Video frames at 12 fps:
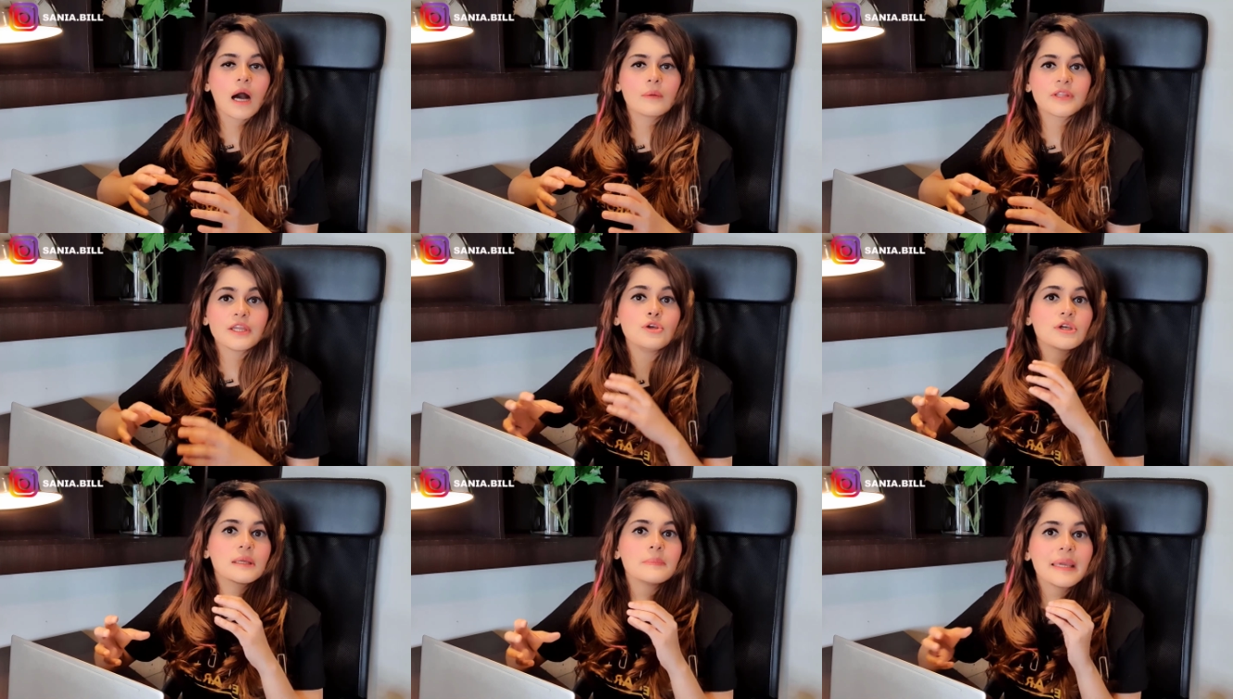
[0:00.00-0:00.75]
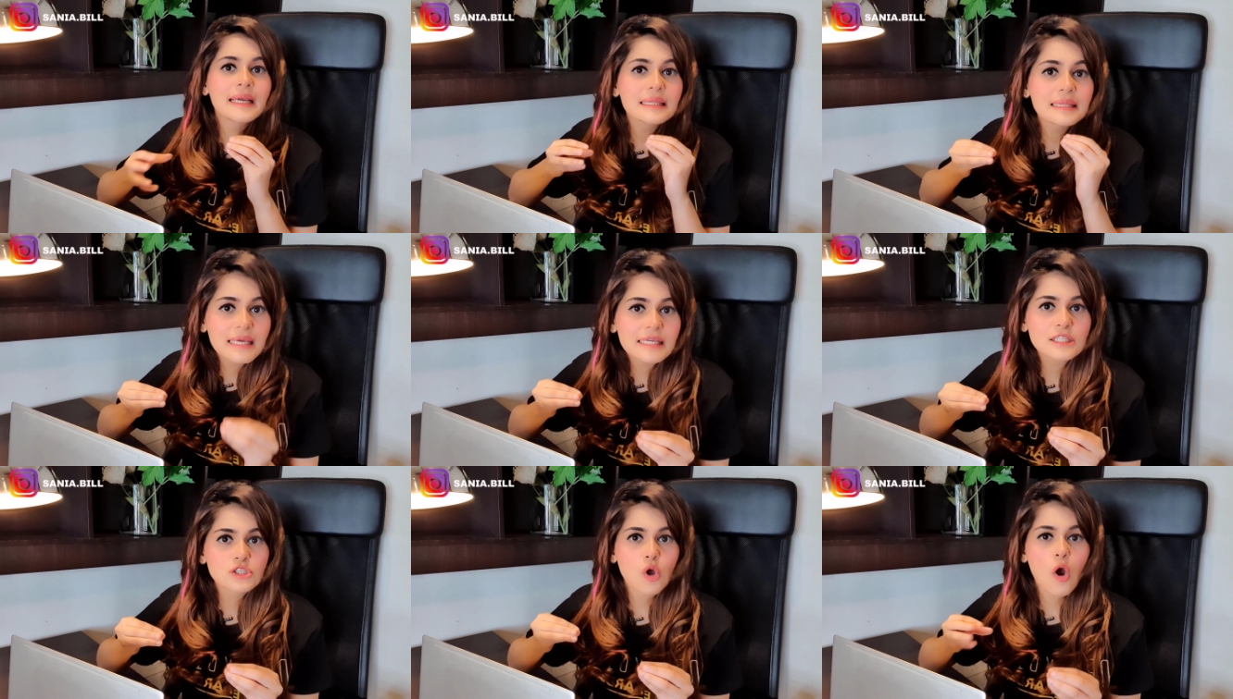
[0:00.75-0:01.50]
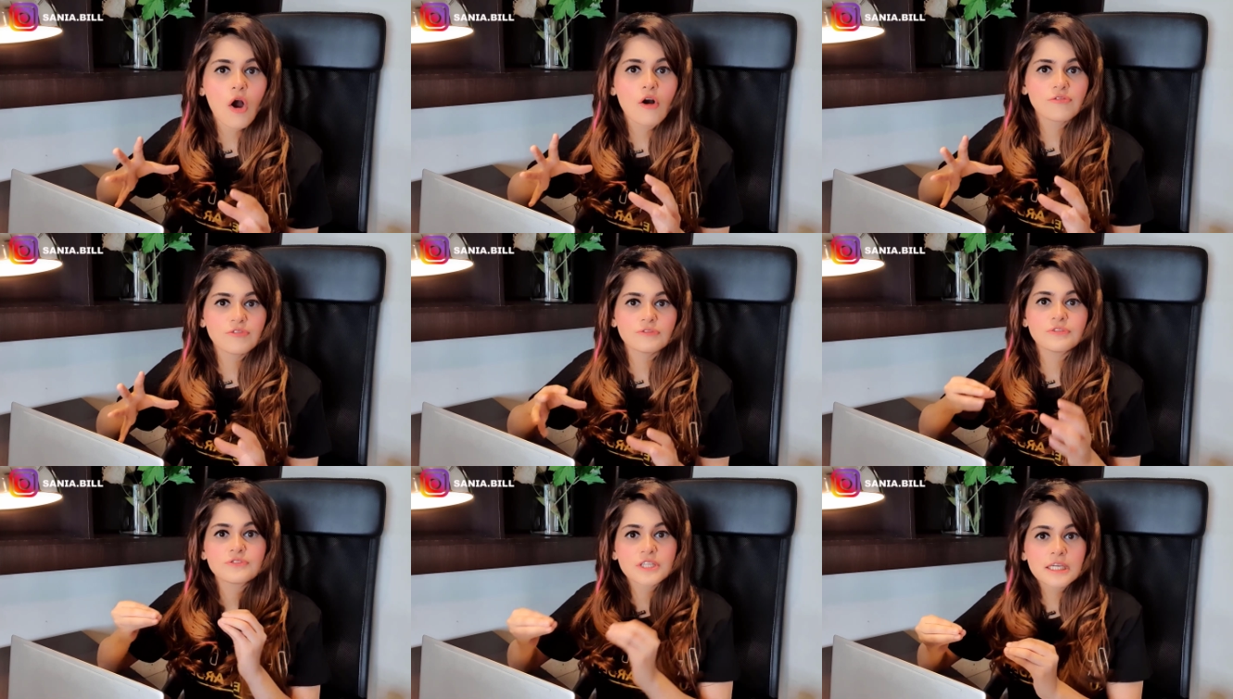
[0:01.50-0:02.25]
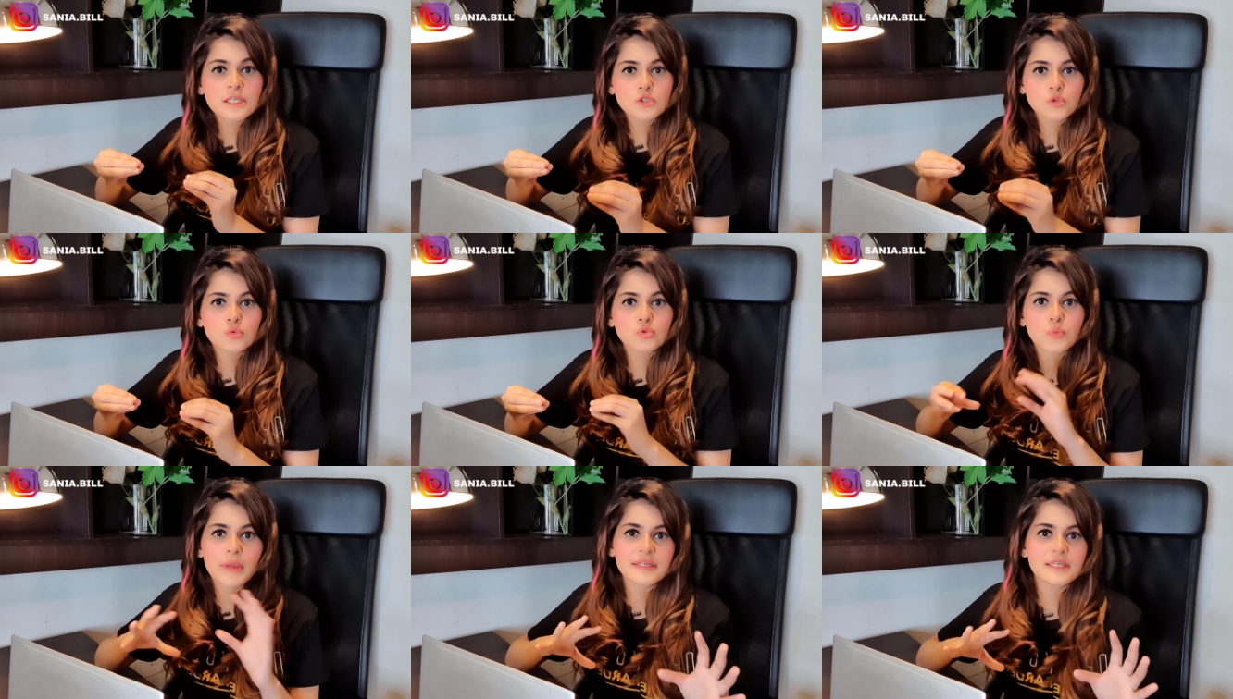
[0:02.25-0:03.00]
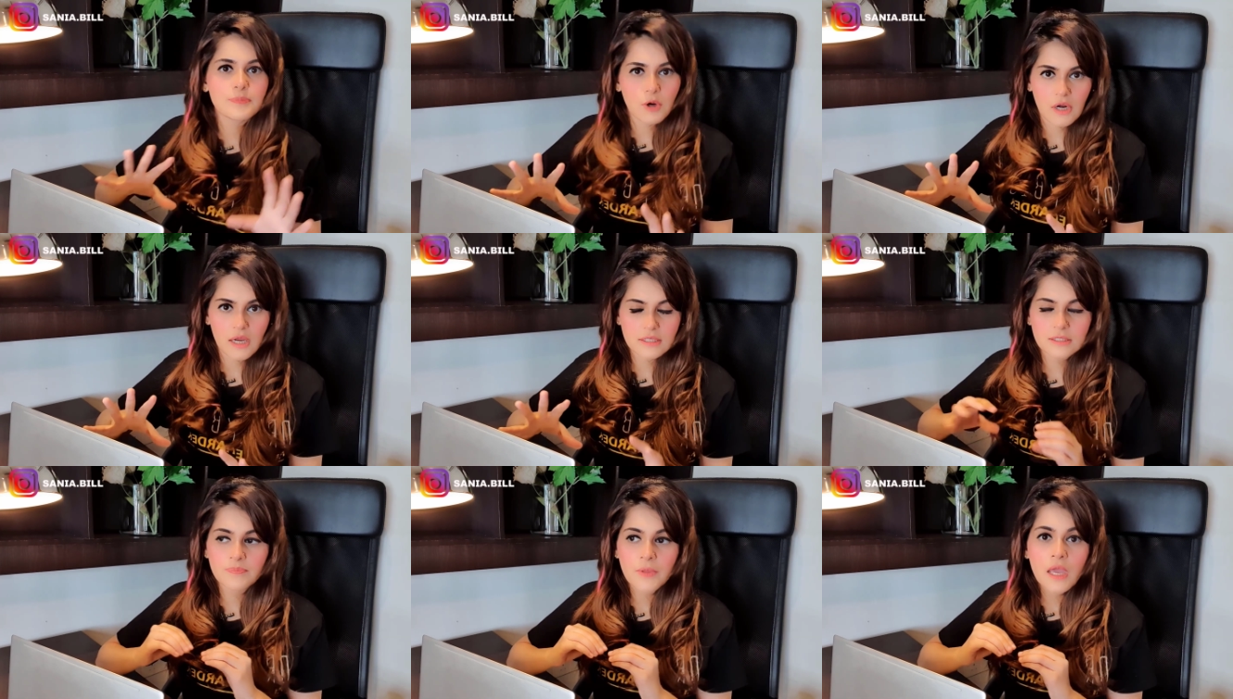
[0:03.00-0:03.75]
Then you can make a list of 15 to 20 products.